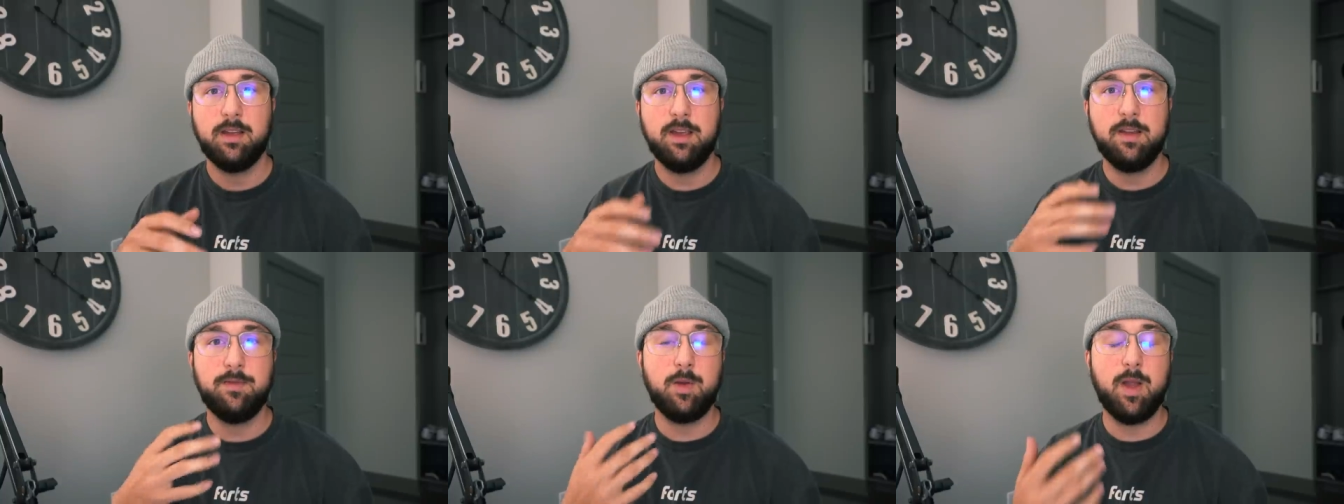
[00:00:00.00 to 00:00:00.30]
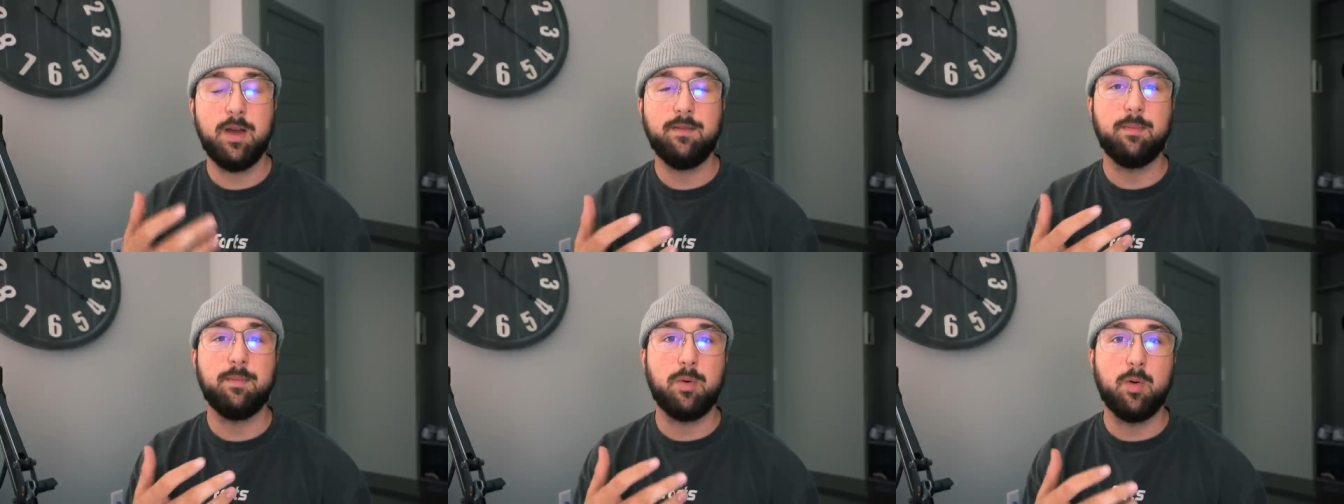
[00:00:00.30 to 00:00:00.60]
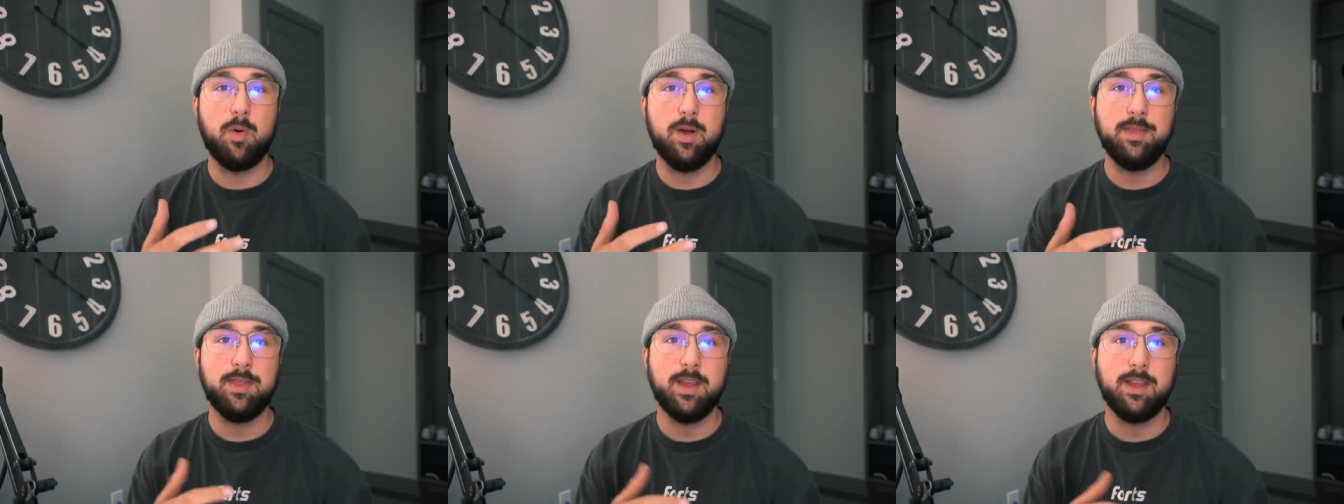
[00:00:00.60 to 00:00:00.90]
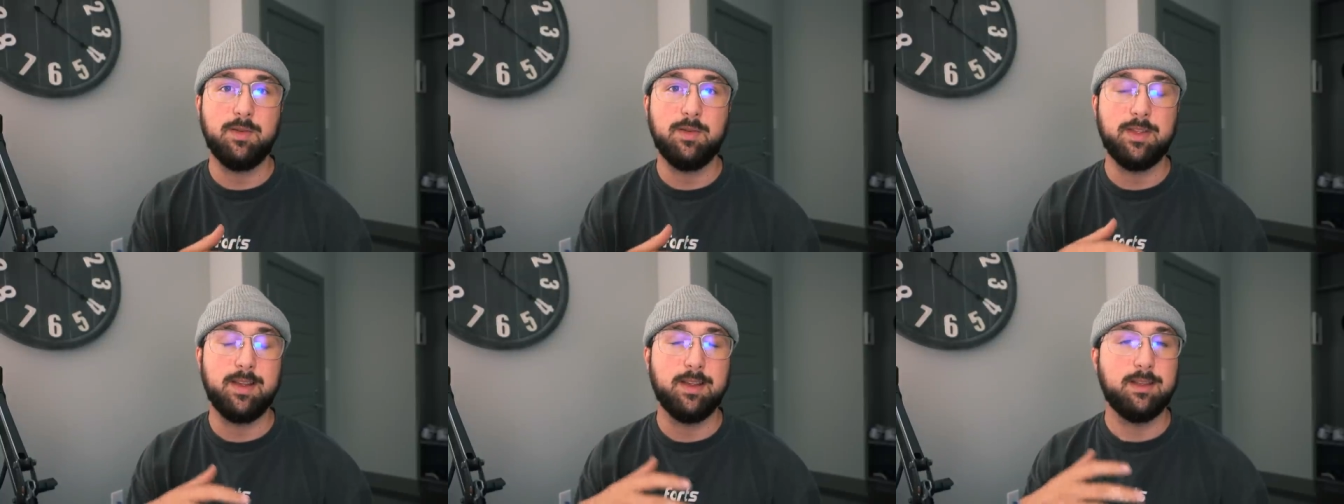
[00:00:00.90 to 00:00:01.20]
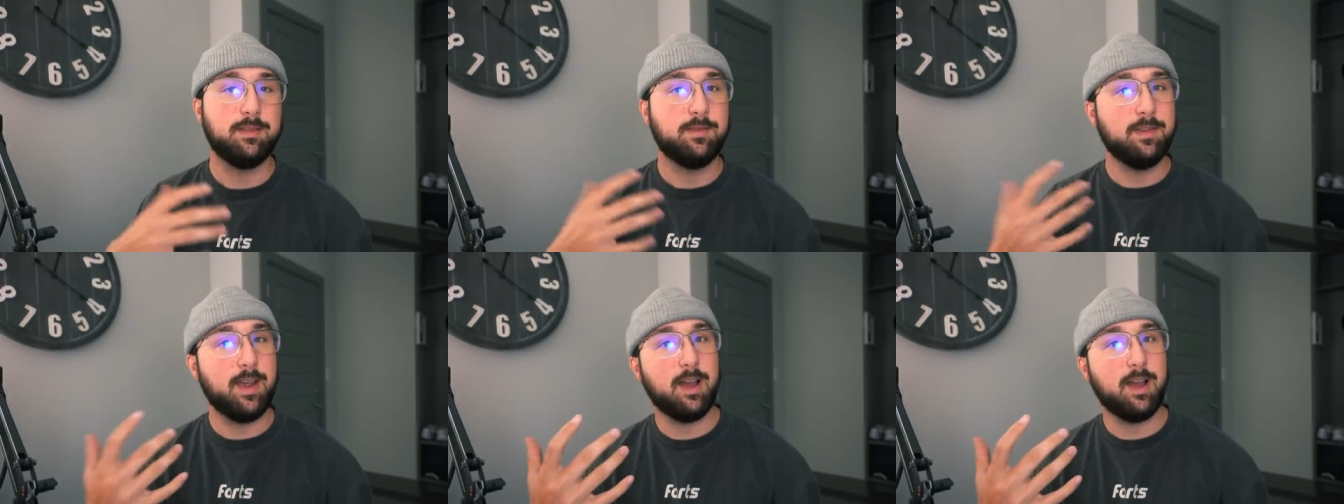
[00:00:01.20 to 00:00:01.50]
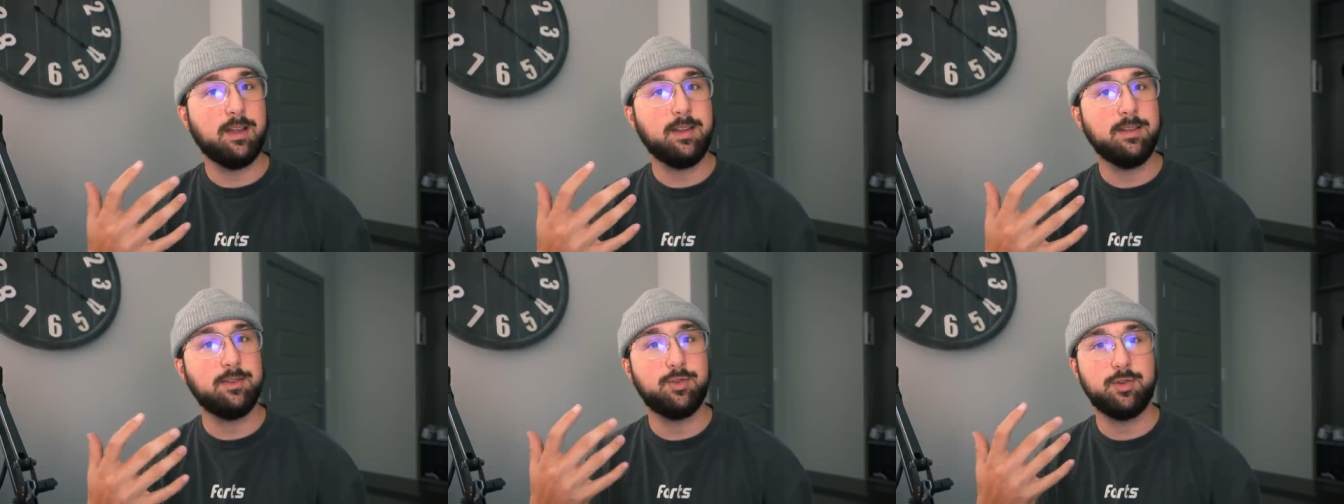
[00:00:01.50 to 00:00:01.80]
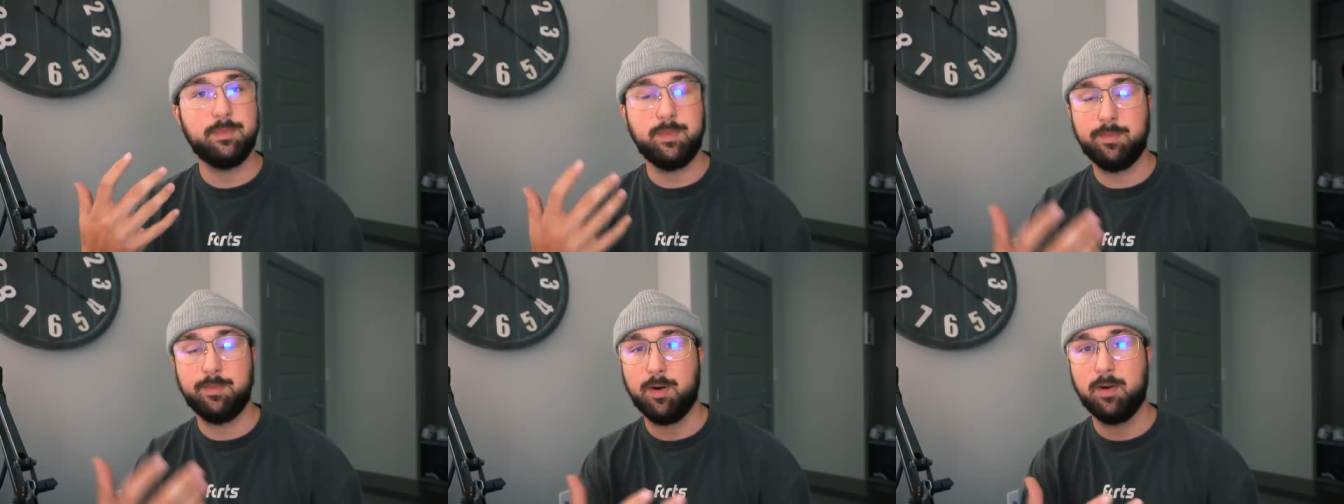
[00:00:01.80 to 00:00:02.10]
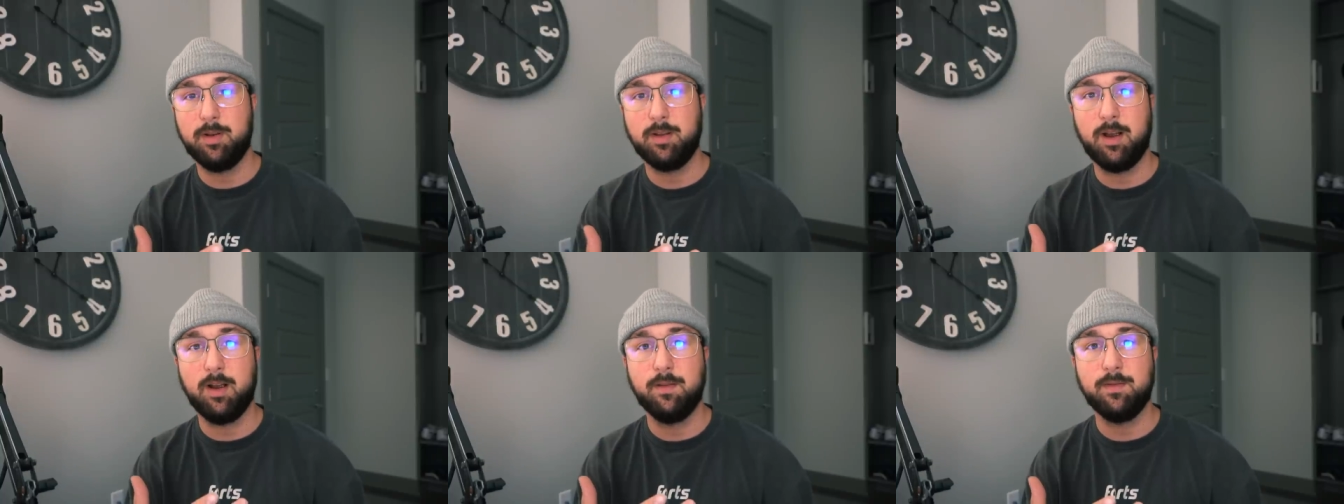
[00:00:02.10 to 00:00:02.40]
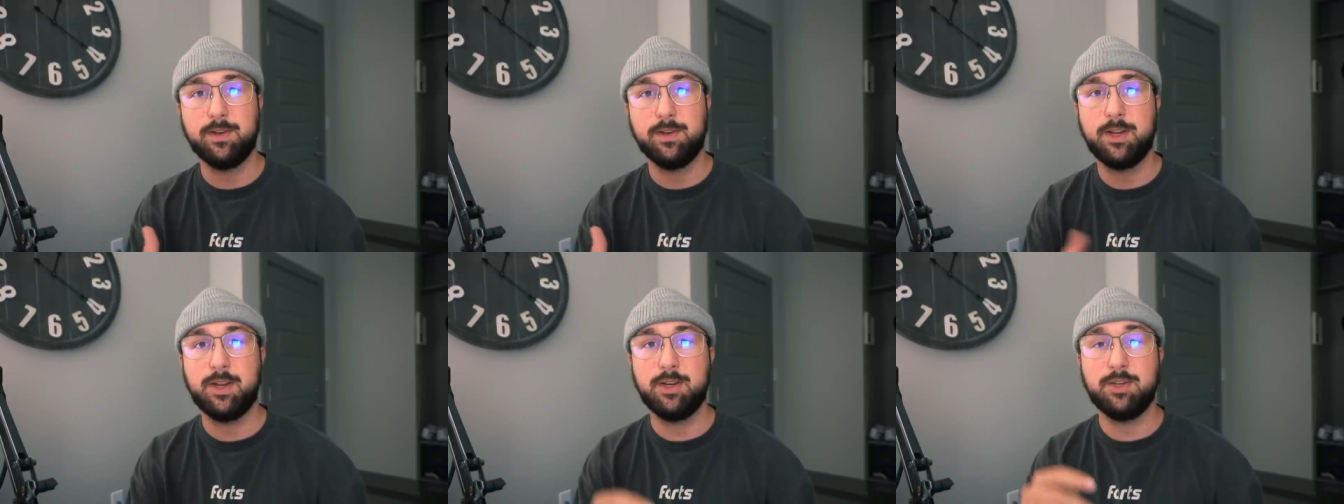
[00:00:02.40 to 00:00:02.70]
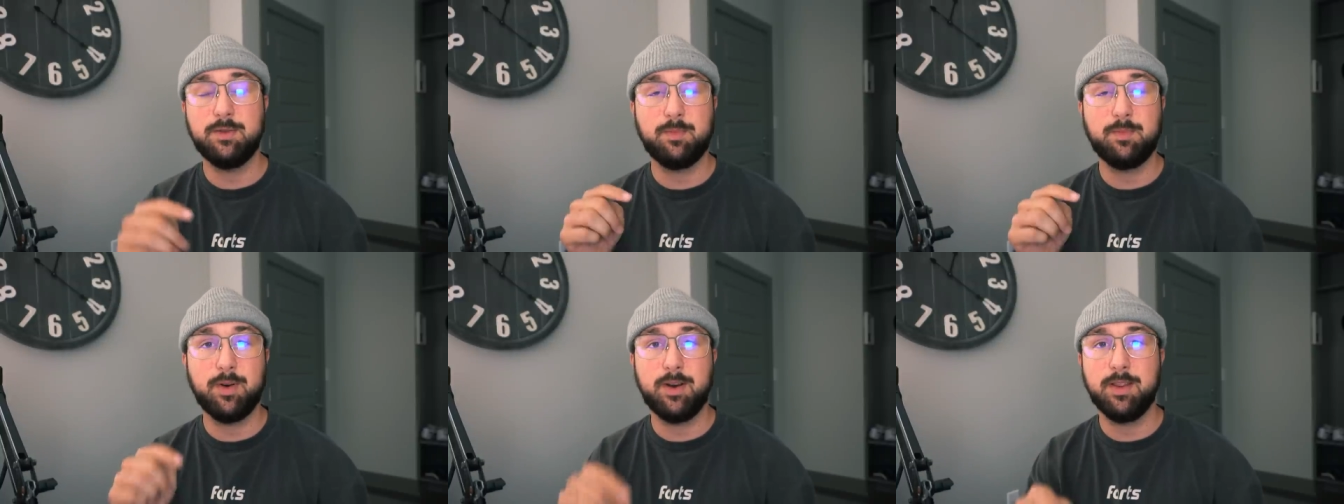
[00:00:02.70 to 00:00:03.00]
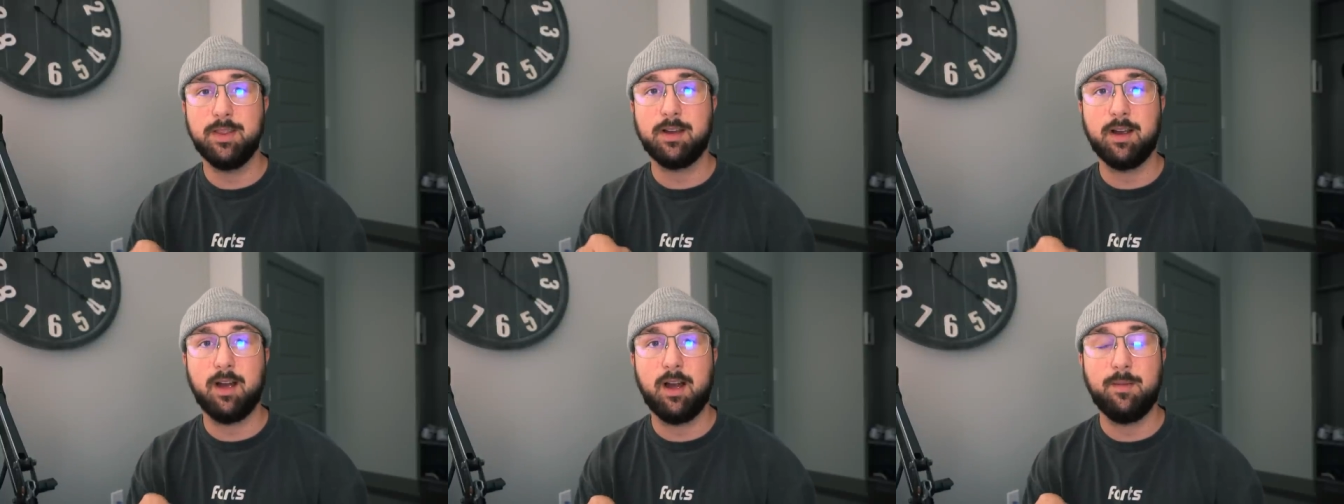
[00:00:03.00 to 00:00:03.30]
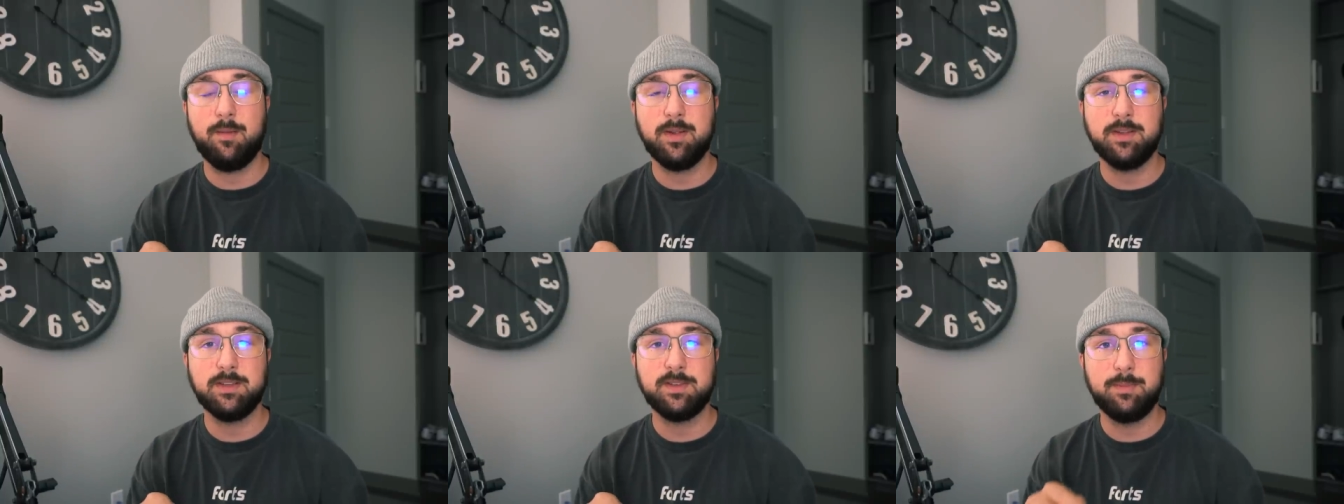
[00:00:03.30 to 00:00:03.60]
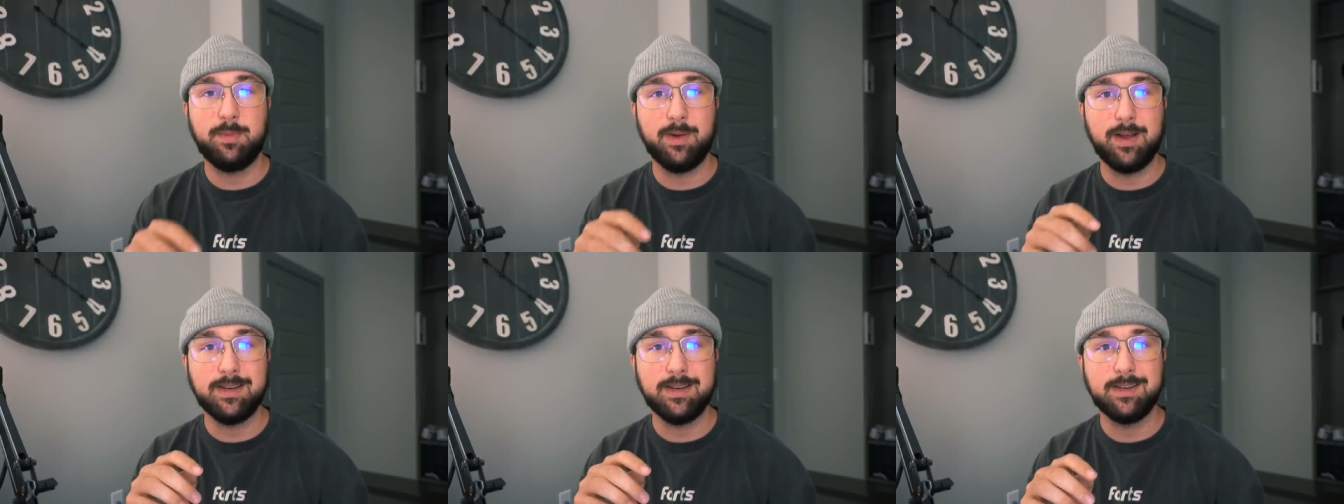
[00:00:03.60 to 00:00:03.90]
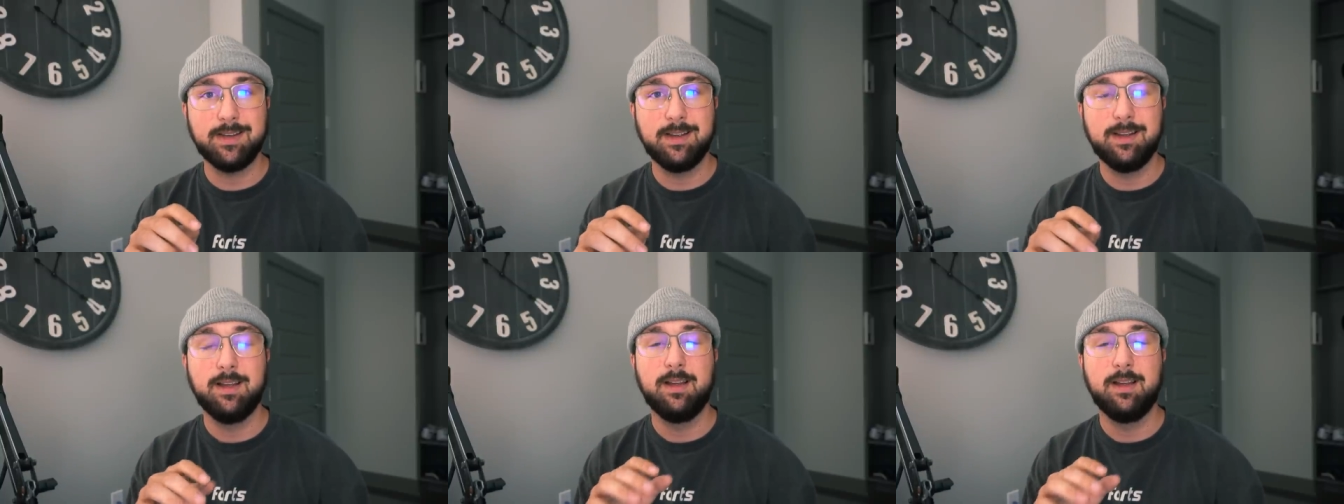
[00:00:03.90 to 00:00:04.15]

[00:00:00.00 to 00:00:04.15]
If you have a point that you think is valid and should be part of the conversation, put in the comments, but